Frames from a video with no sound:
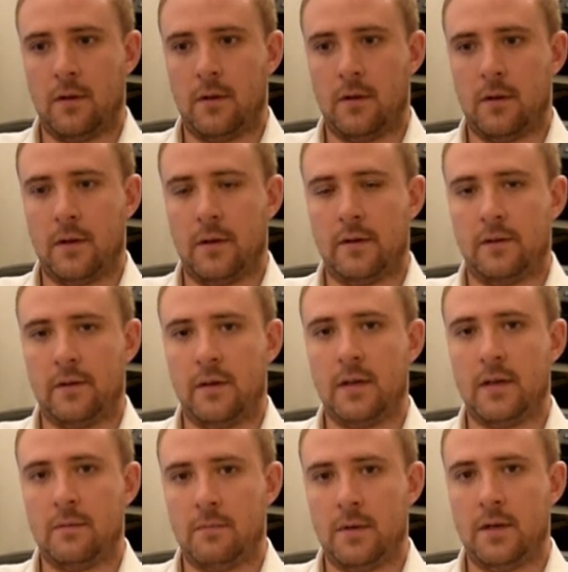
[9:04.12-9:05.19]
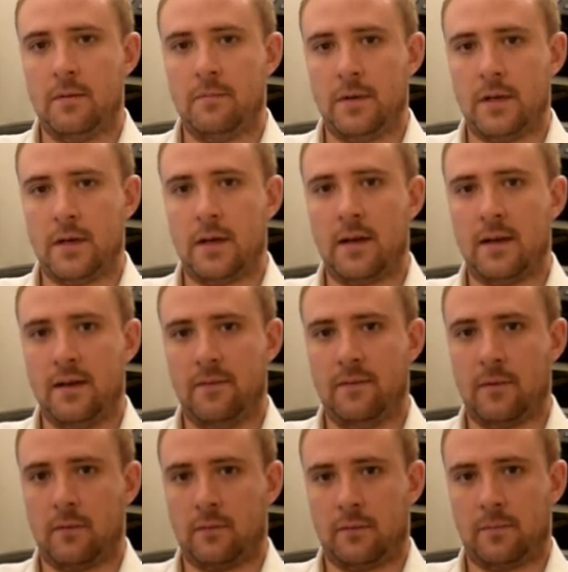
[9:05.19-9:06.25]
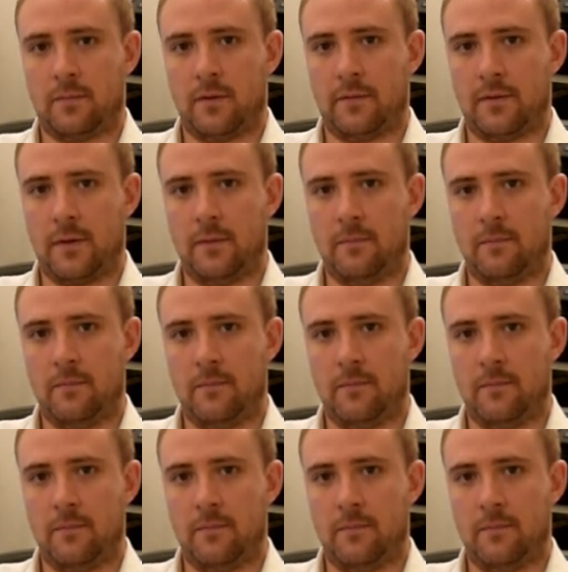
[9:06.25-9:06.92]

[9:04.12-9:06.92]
and he may be a false prophet.